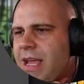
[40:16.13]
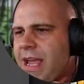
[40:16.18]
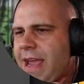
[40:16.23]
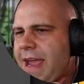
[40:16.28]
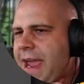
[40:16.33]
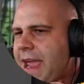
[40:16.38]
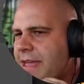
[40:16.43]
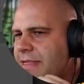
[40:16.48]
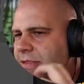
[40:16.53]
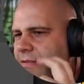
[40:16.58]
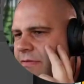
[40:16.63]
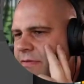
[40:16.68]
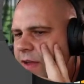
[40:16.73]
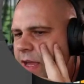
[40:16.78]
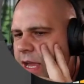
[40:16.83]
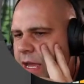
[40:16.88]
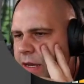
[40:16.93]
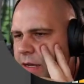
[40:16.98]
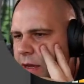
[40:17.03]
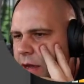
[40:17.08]
And the
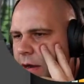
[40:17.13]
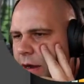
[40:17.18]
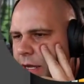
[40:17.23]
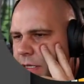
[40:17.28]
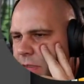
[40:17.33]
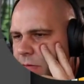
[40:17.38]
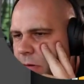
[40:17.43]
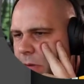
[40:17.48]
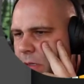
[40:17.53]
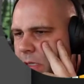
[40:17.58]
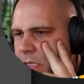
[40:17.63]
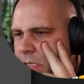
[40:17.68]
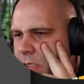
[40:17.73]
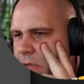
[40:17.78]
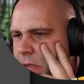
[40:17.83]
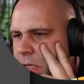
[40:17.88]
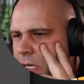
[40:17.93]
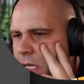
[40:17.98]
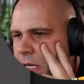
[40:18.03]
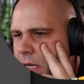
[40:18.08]
van. All right, so what we're going to do
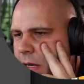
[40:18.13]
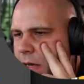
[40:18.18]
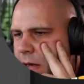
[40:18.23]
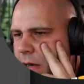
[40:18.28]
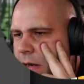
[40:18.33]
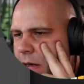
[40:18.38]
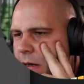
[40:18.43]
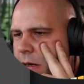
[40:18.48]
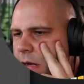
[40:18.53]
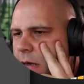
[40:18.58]
here